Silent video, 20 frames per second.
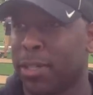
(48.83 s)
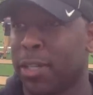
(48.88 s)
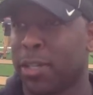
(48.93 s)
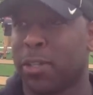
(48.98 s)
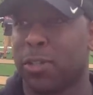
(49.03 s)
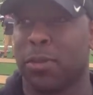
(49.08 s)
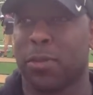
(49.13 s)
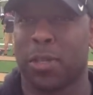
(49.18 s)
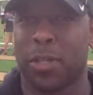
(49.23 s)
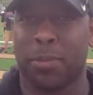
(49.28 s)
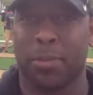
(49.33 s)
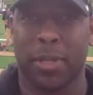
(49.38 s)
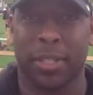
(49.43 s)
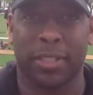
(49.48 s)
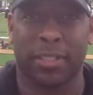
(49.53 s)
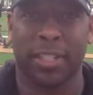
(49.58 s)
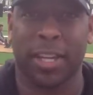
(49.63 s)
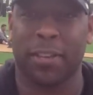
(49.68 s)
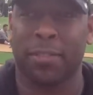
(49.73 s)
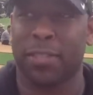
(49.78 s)
nickel, could be a
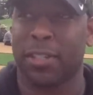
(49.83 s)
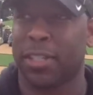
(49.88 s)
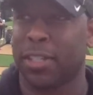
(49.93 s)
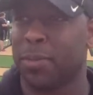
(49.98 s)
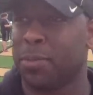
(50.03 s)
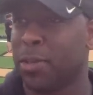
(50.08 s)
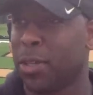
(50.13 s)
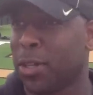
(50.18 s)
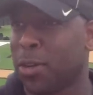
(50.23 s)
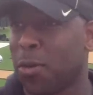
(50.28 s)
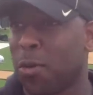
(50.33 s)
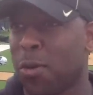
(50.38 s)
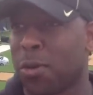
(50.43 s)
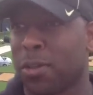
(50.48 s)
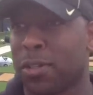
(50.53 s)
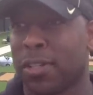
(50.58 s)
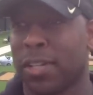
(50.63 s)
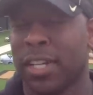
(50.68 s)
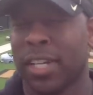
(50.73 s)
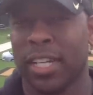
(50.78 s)
safety, could be a corner.